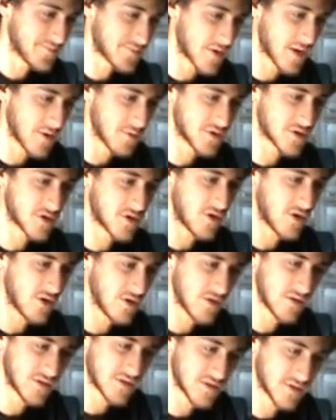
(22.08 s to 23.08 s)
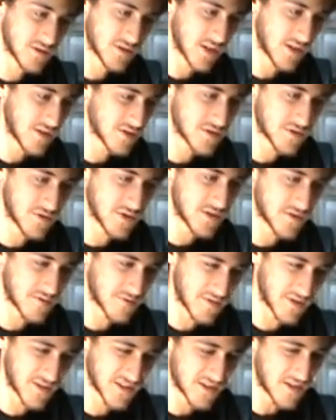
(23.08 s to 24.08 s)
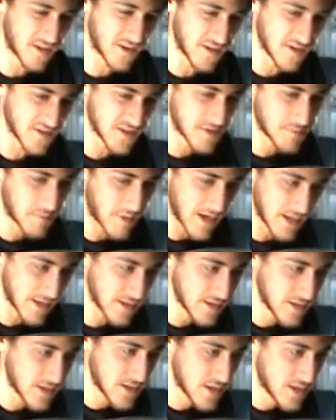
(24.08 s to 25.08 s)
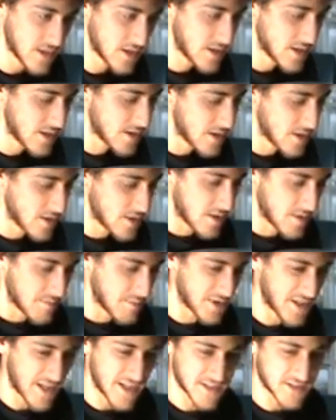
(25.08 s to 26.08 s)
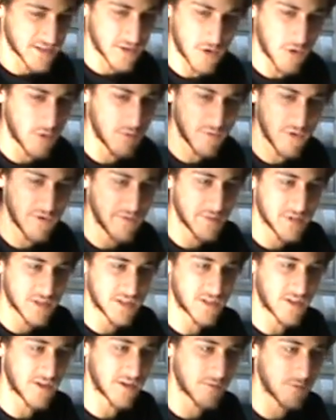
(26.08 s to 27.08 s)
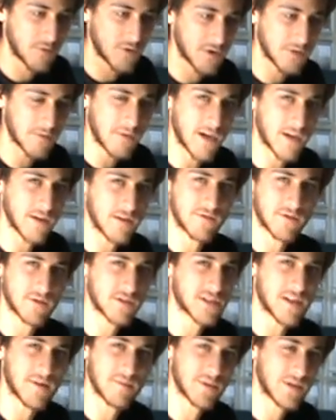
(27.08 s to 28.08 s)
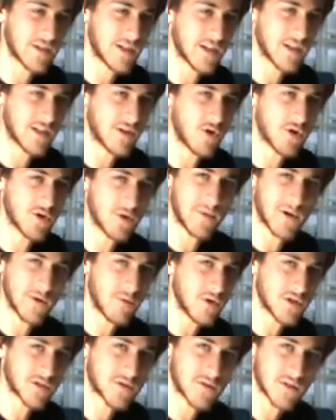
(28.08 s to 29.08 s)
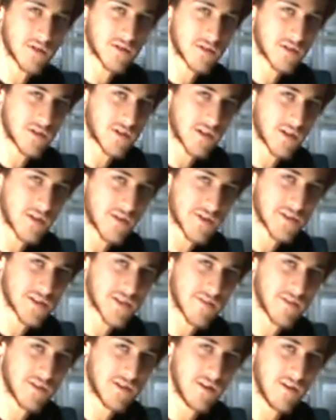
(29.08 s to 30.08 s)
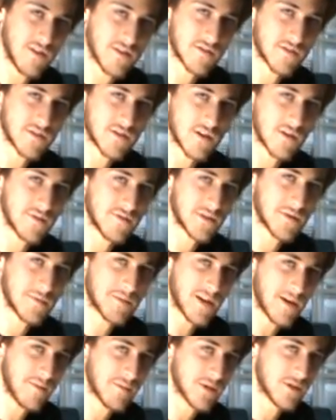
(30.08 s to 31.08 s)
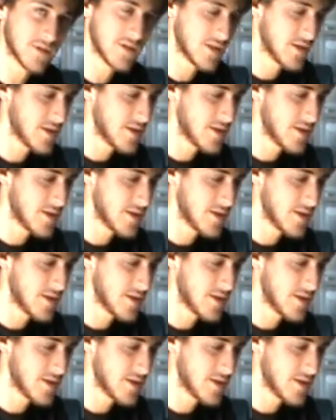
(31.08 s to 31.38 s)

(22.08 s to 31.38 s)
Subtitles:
it was a call to take the streets. It started in Spain, but then as a whole movement started worldwide. For example, like Occupy Wall Street, that started on the 17th of September.